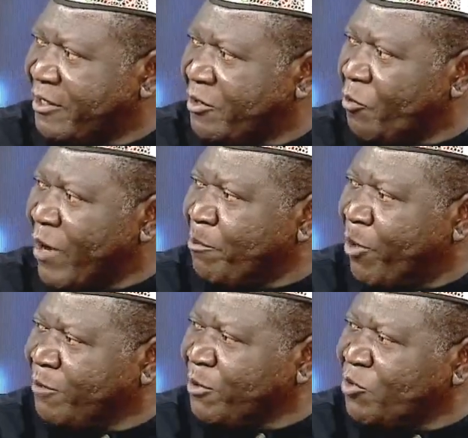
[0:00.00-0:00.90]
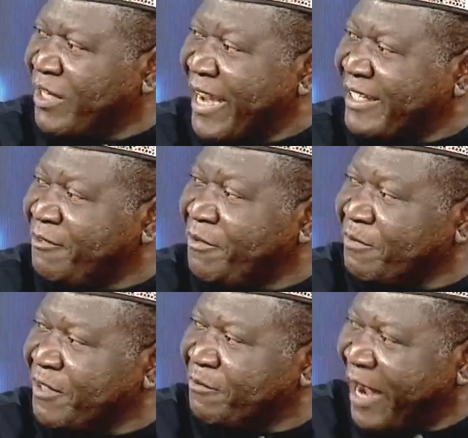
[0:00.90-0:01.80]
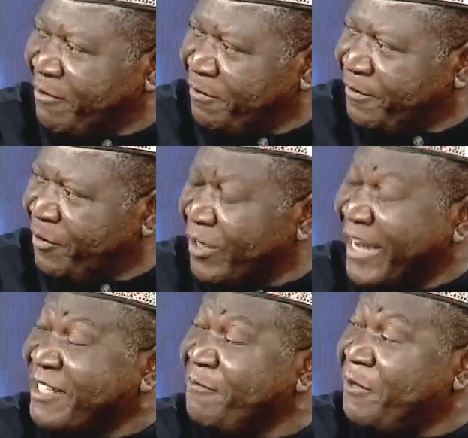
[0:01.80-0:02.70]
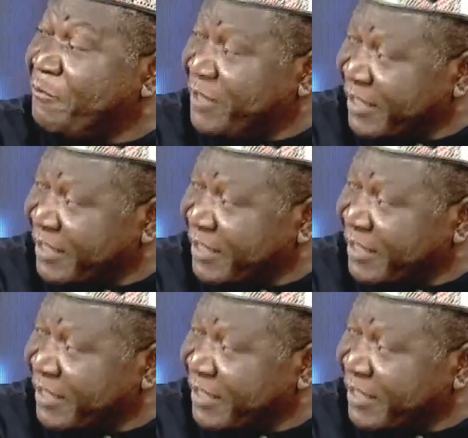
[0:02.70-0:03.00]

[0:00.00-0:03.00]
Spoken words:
were born between 1955 or 1950